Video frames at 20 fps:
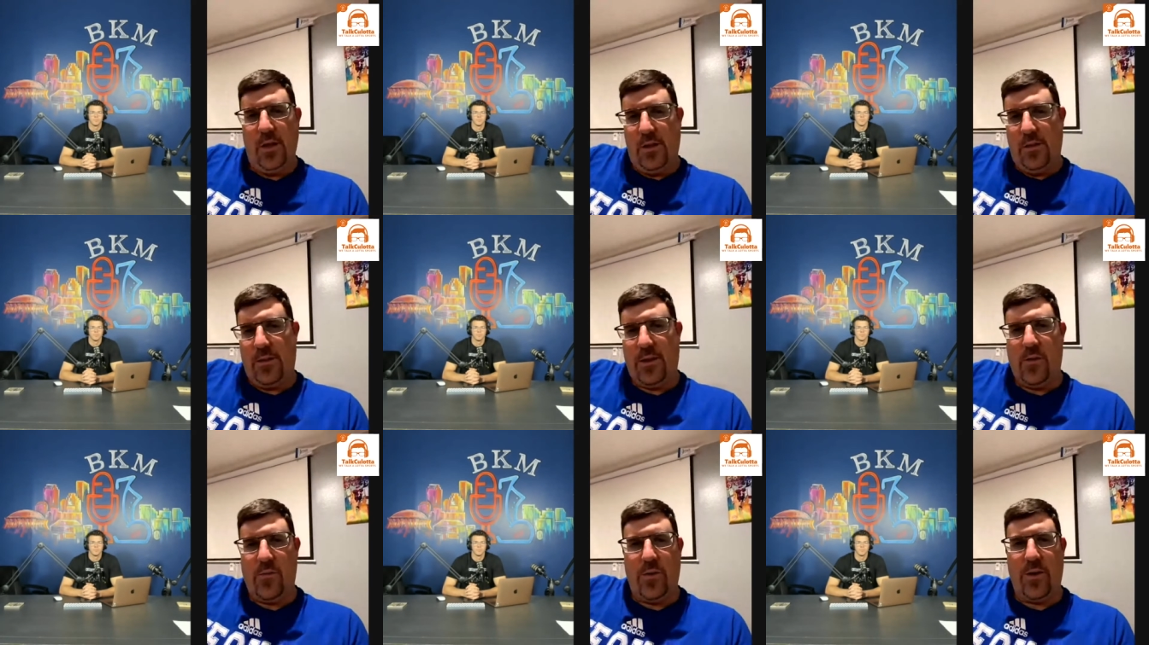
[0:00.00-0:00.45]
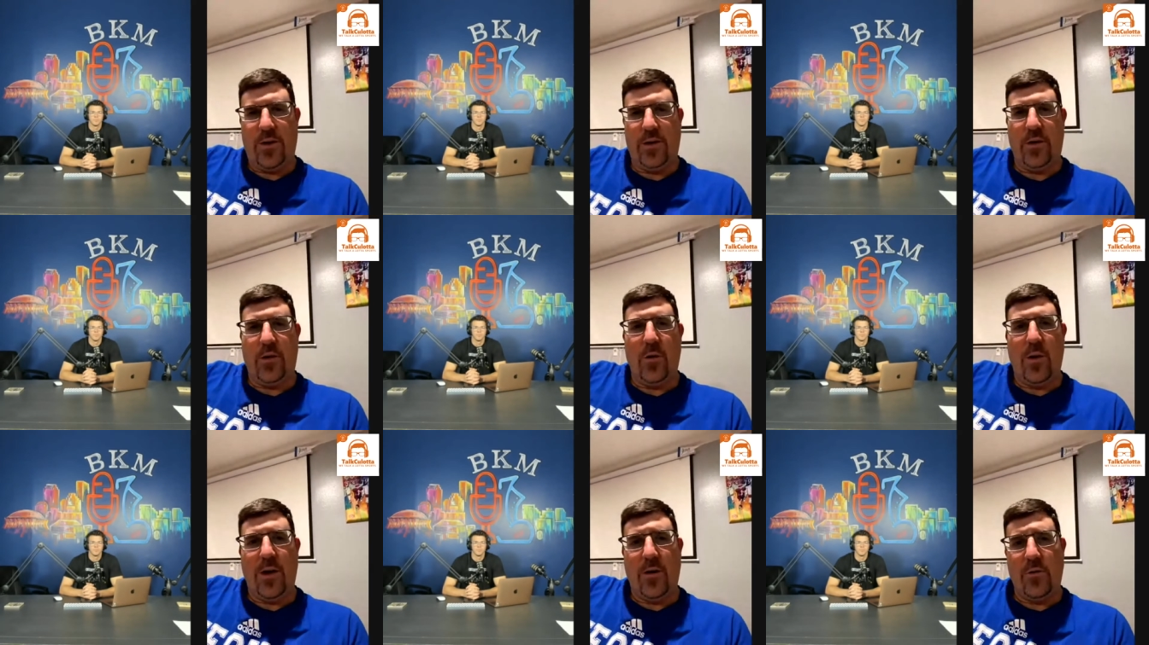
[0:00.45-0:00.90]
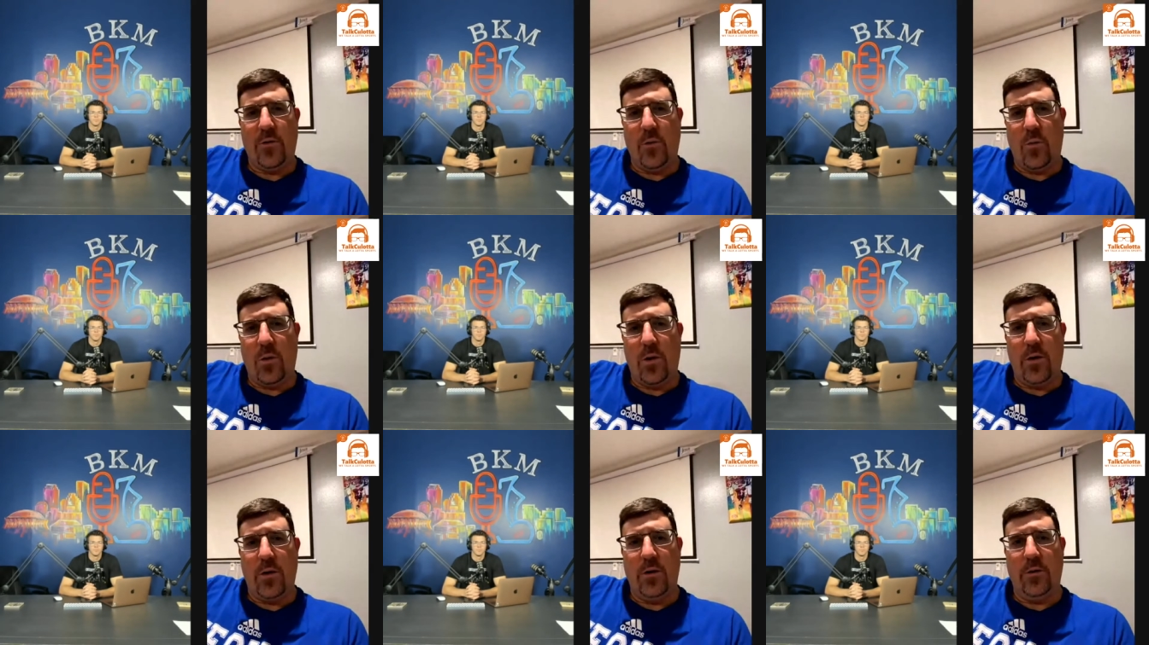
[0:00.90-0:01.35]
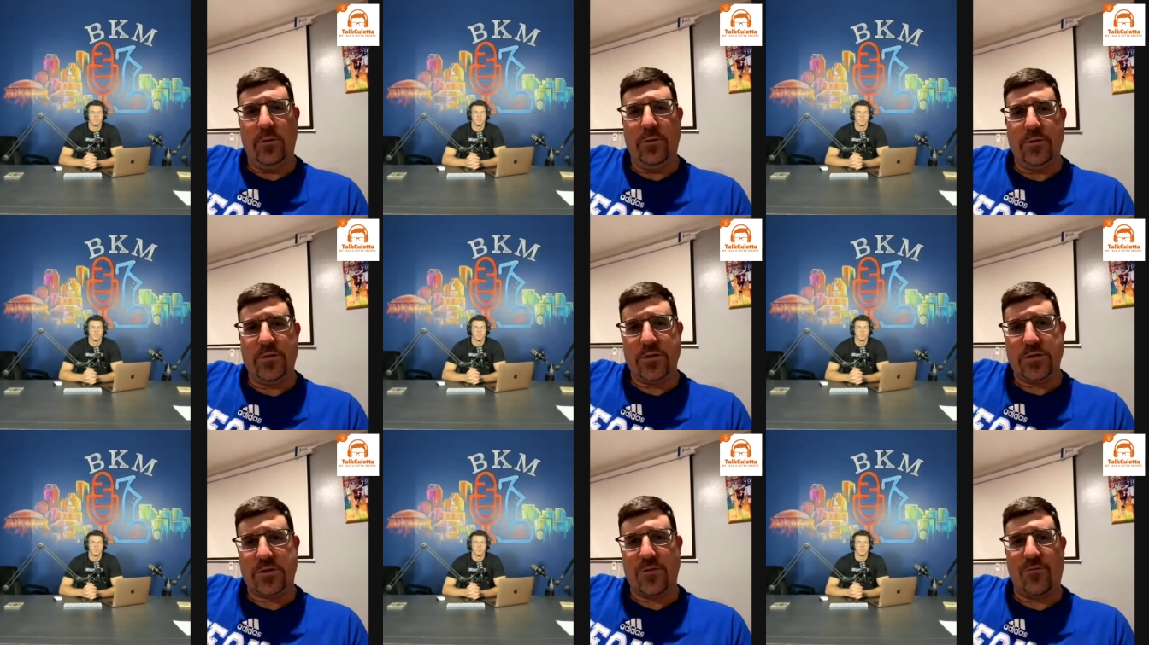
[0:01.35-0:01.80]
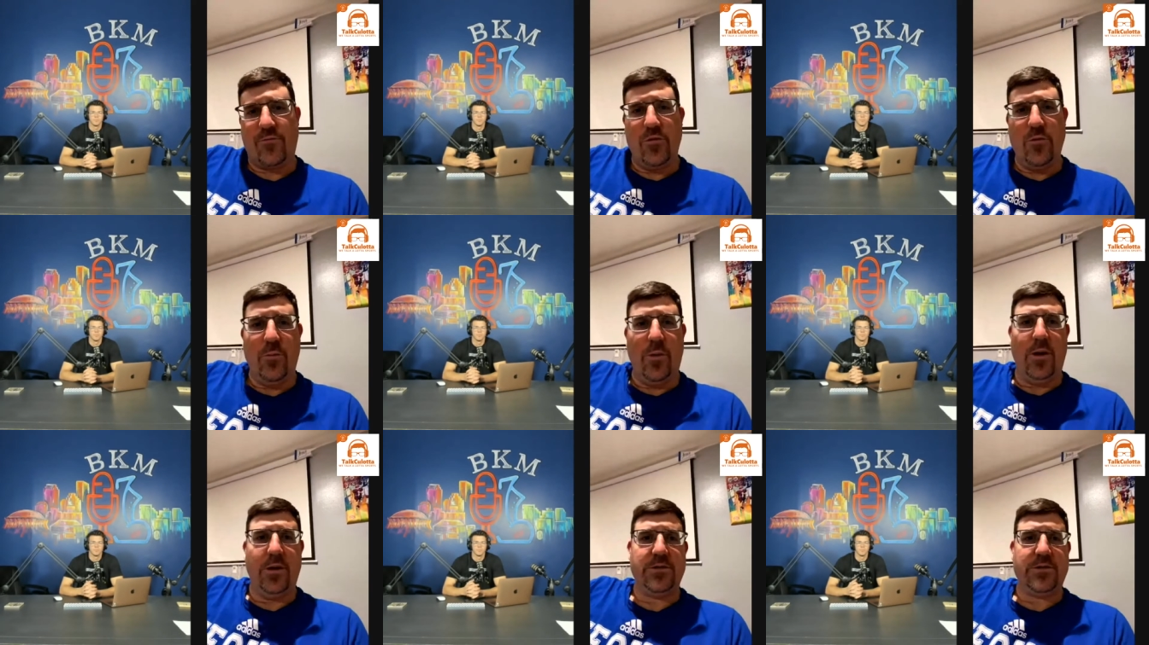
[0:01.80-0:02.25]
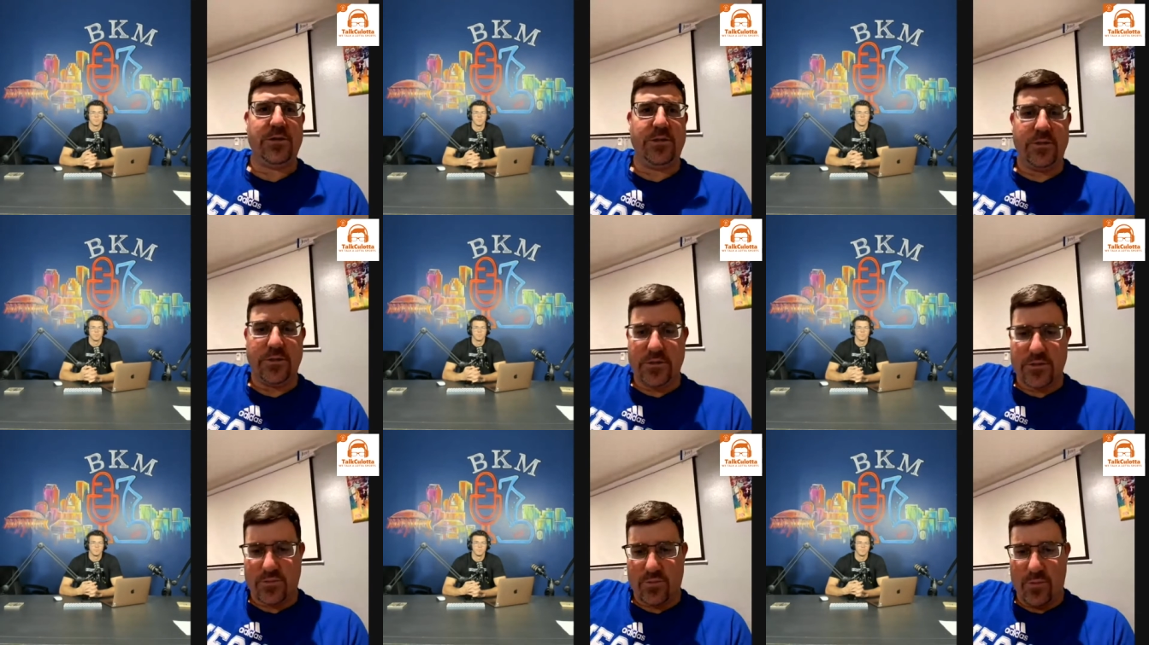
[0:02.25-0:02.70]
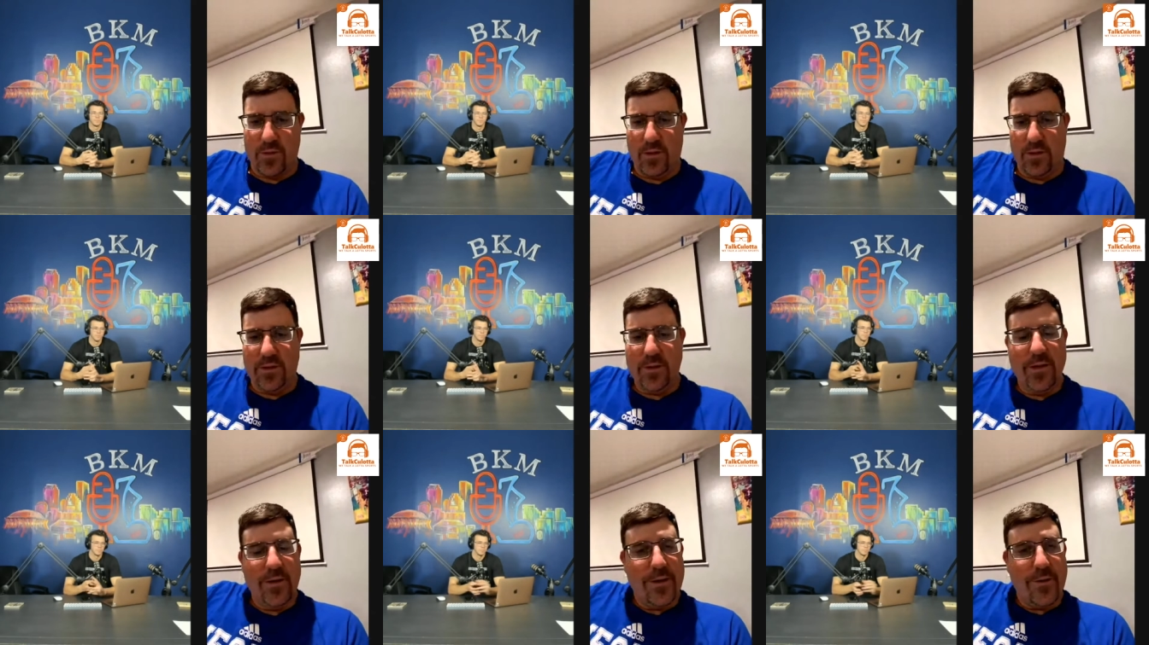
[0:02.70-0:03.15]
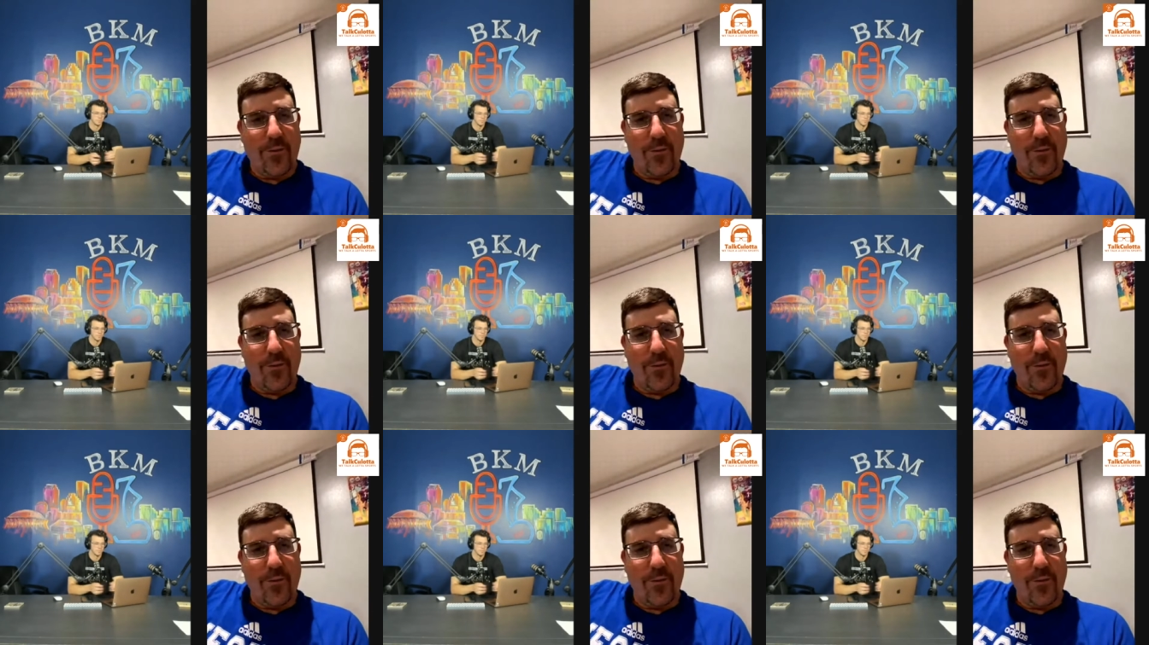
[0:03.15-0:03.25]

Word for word: they're ready to go out in the world in just a few months and just really,